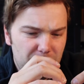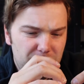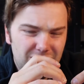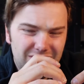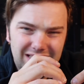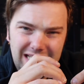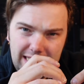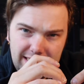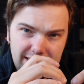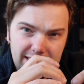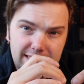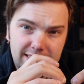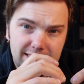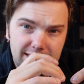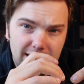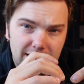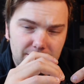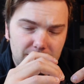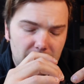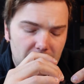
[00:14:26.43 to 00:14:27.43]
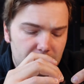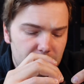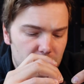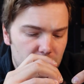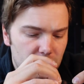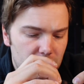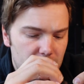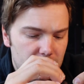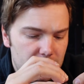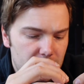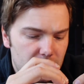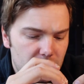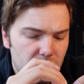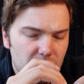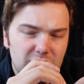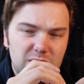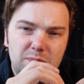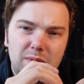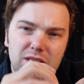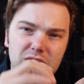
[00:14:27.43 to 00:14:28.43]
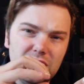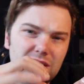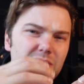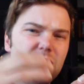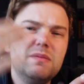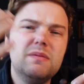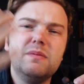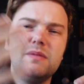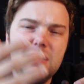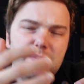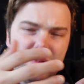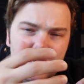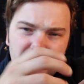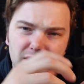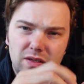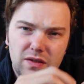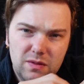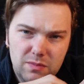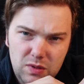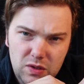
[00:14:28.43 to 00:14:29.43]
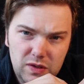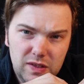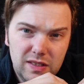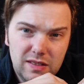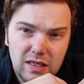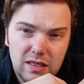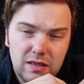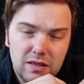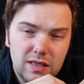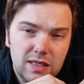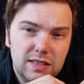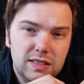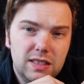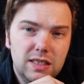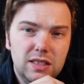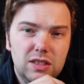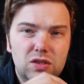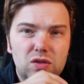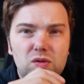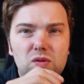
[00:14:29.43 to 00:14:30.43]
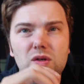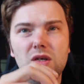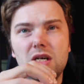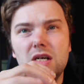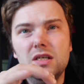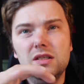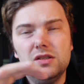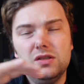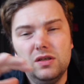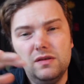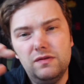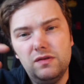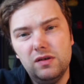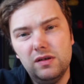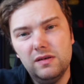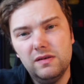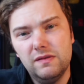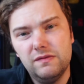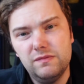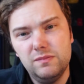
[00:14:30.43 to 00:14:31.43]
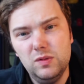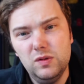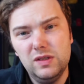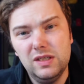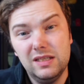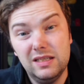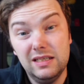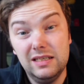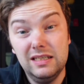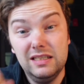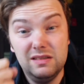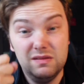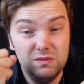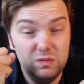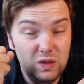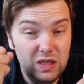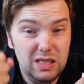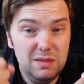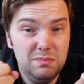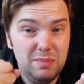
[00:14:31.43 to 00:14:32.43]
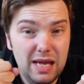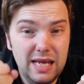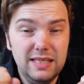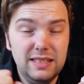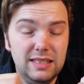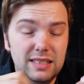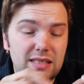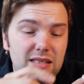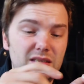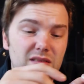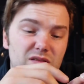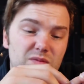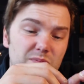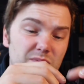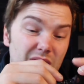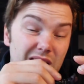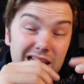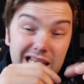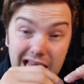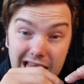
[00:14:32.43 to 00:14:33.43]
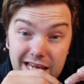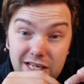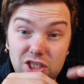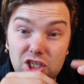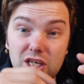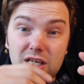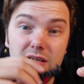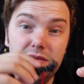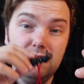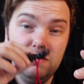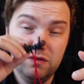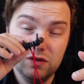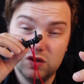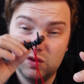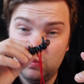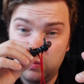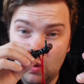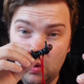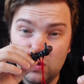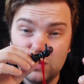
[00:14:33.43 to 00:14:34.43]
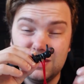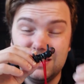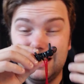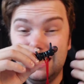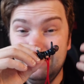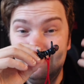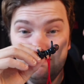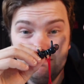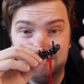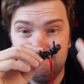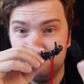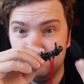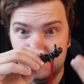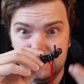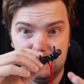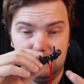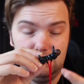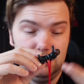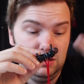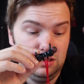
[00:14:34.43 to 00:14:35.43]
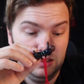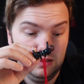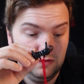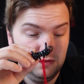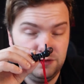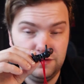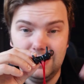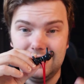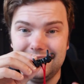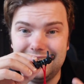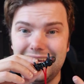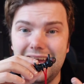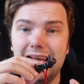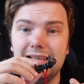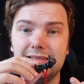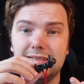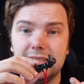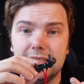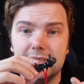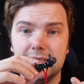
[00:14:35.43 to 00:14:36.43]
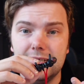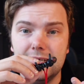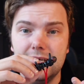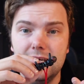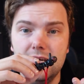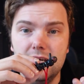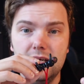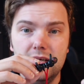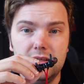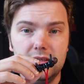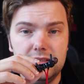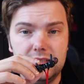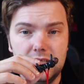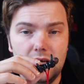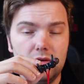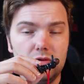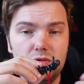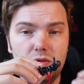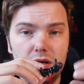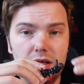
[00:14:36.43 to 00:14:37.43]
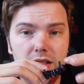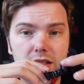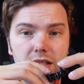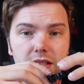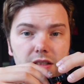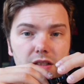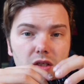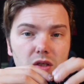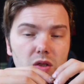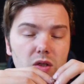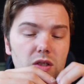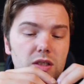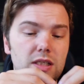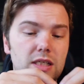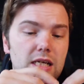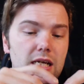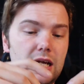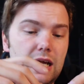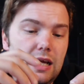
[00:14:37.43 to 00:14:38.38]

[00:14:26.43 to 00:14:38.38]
pleasant sometimes to listen to, especially if it depends on the music that you're listening to. So if you have music that is really bassy, is engaging for sports, then this works fantastically. The sound quality is good.